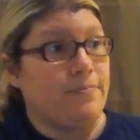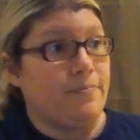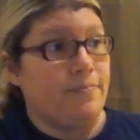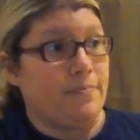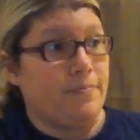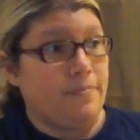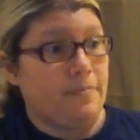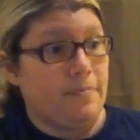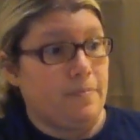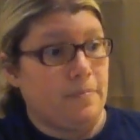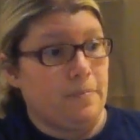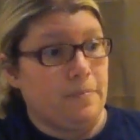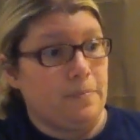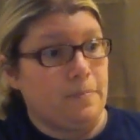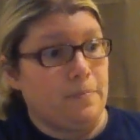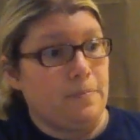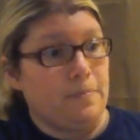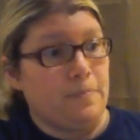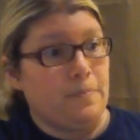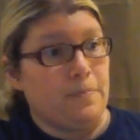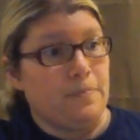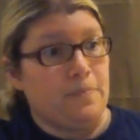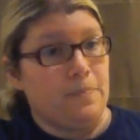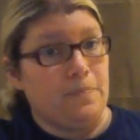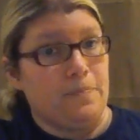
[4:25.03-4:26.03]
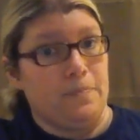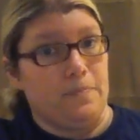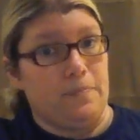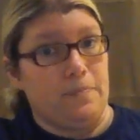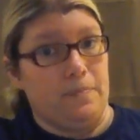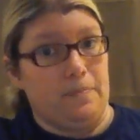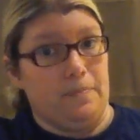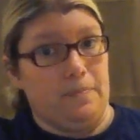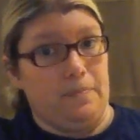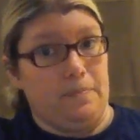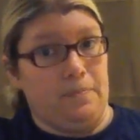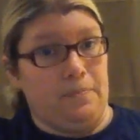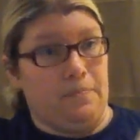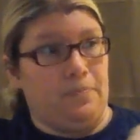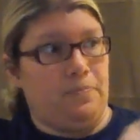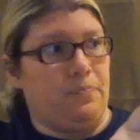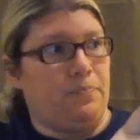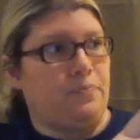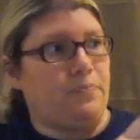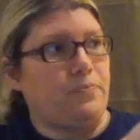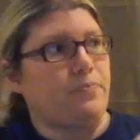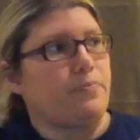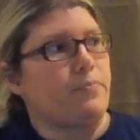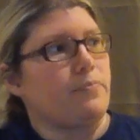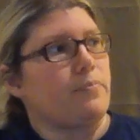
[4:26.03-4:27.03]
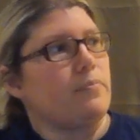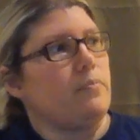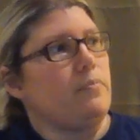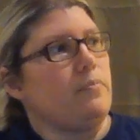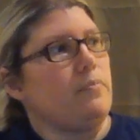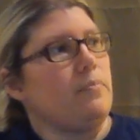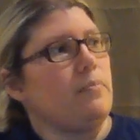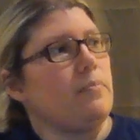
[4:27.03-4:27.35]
Nothing is said.